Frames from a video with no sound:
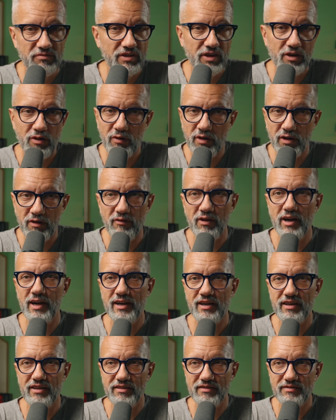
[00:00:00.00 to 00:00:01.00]
going
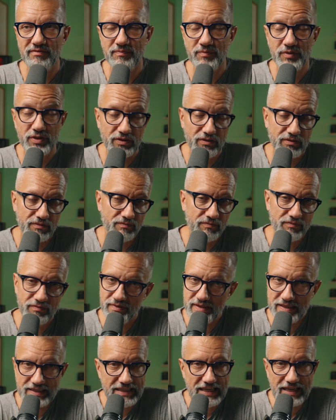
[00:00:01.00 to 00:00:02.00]
viral. So
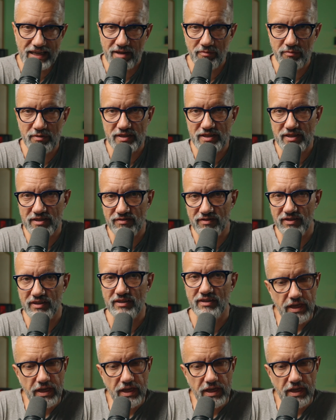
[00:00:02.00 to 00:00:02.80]
that happens as well.